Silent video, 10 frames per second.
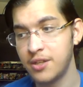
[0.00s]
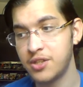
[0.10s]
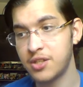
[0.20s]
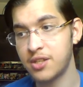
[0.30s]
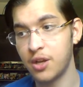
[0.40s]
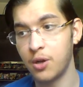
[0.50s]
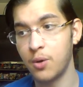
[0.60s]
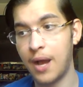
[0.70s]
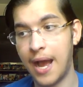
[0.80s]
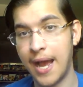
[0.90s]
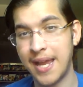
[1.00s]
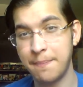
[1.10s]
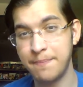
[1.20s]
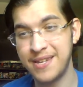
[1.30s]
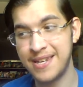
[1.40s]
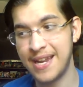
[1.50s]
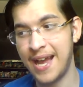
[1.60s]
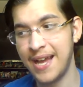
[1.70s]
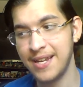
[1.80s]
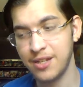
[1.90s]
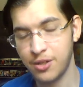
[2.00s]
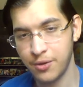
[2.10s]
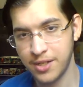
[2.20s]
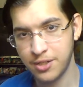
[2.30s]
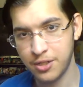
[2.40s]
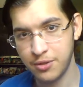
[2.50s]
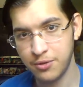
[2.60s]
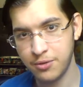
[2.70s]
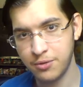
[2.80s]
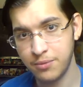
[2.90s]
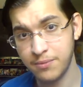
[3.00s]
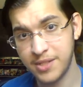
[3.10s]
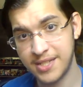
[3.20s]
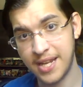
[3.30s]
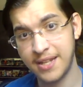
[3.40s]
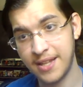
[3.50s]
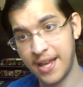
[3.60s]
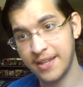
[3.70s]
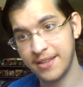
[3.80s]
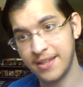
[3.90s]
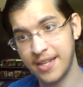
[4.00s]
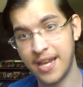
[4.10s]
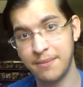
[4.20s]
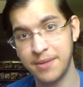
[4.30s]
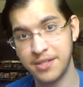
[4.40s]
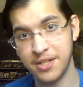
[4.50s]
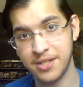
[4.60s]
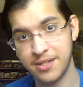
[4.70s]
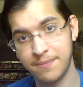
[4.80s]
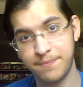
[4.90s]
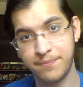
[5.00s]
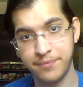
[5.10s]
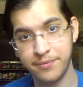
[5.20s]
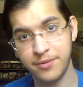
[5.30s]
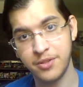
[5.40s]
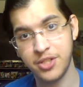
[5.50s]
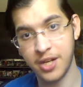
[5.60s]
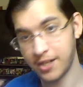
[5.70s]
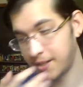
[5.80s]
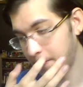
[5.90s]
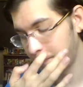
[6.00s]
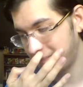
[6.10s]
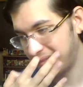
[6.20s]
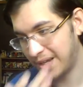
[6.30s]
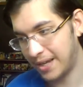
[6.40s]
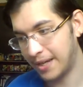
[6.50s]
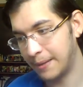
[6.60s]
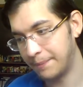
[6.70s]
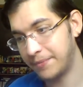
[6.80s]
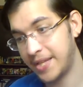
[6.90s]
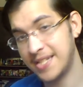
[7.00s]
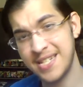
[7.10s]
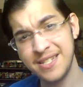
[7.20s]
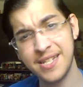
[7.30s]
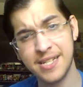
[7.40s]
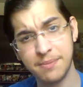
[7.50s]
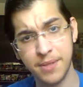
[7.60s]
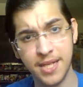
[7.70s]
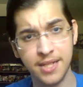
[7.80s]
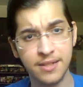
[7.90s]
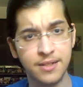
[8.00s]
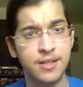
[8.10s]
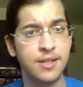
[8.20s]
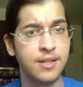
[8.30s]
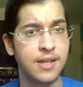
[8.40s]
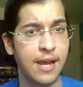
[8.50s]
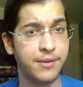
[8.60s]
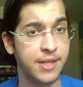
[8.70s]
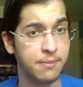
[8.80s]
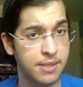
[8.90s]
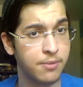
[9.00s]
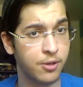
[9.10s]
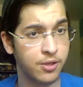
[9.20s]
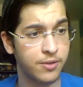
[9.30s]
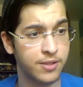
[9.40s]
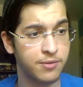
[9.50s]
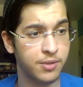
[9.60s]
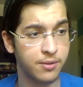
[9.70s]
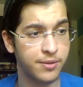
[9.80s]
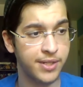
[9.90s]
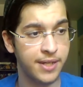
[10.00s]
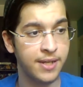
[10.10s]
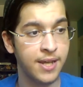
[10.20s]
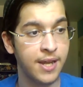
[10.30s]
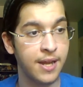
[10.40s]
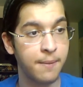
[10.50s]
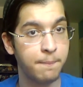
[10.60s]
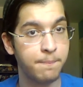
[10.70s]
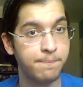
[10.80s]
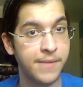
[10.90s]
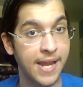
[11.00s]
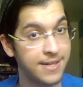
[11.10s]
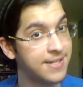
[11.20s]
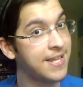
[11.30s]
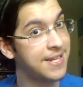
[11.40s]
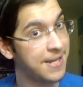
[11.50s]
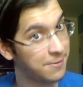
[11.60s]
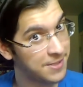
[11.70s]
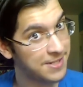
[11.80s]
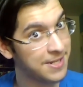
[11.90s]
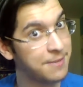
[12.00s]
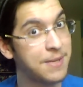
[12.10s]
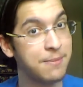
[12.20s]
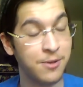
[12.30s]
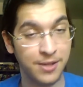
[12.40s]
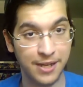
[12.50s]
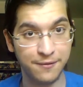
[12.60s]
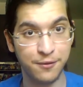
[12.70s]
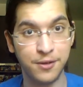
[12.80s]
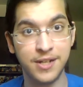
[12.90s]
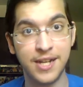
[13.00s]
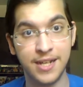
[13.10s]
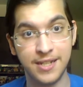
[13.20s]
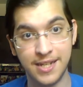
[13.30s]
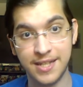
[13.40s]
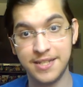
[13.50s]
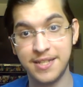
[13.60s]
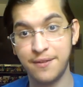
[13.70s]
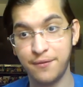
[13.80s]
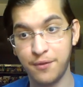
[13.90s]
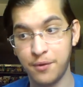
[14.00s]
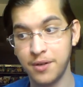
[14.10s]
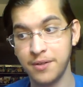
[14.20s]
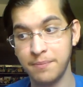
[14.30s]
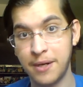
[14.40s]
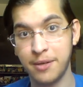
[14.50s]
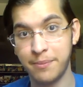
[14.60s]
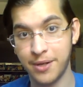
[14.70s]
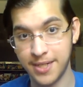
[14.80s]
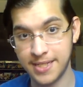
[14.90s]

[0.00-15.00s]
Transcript: So I'm not going to say that the game is just junk. They didn't explain how the amiibo are going to work with it. And they announced an amiibo line for it, kind of like they did for Mario Party